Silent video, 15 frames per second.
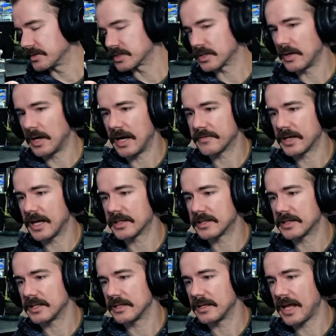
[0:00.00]
So I've got
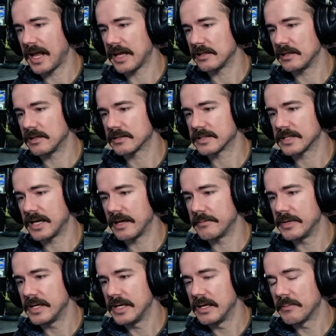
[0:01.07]
the analog time,
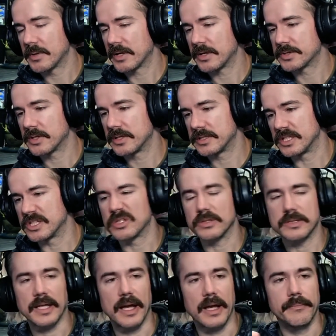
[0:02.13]
but also the digital
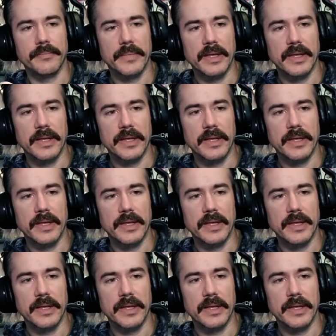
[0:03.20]
time.